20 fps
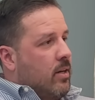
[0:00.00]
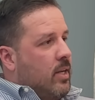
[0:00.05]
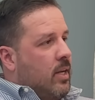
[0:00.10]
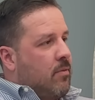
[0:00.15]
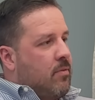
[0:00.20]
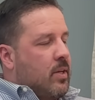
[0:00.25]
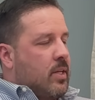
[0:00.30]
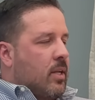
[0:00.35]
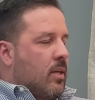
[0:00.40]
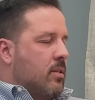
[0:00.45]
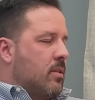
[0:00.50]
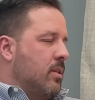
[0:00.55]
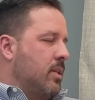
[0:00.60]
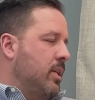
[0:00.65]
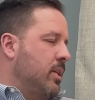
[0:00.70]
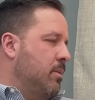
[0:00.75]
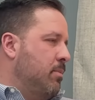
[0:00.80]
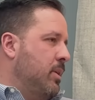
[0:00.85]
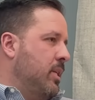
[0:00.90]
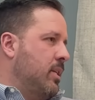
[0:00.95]
If it doesn't
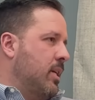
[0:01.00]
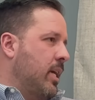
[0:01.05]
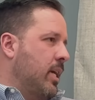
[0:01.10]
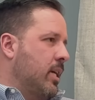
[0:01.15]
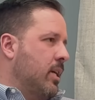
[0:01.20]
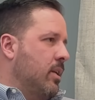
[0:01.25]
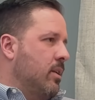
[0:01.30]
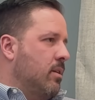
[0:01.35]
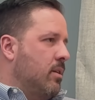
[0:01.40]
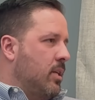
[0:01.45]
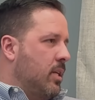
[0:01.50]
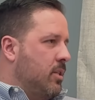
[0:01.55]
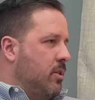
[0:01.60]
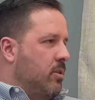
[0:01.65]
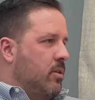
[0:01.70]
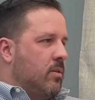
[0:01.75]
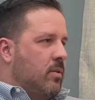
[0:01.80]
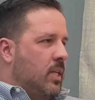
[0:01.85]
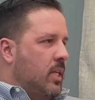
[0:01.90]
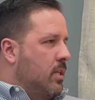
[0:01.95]
need to be taken and
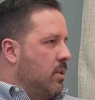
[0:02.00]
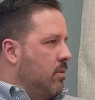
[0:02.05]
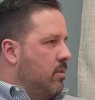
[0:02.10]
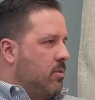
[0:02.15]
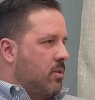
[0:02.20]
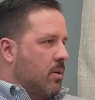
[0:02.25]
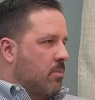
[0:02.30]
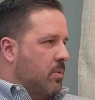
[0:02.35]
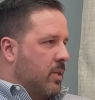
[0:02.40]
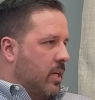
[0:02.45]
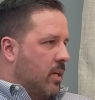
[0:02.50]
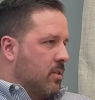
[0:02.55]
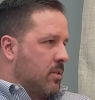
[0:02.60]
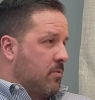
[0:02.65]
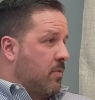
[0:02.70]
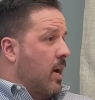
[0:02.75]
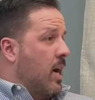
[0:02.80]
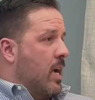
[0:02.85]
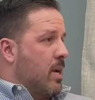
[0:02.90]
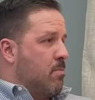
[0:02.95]
you need to do something else,
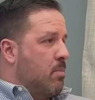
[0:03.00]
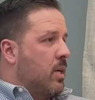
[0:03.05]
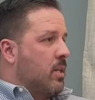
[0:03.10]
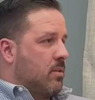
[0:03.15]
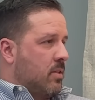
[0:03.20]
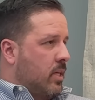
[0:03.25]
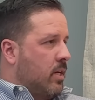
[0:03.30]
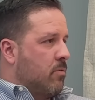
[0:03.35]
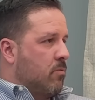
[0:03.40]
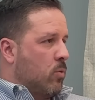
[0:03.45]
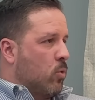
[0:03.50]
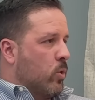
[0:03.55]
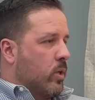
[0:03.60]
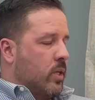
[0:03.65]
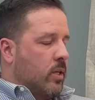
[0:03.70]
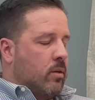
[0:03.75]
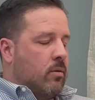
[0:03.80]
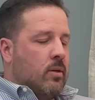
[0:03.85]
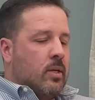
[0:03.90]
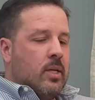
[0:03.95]
fine, but it's there for
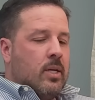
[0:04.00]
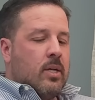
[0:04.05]
you.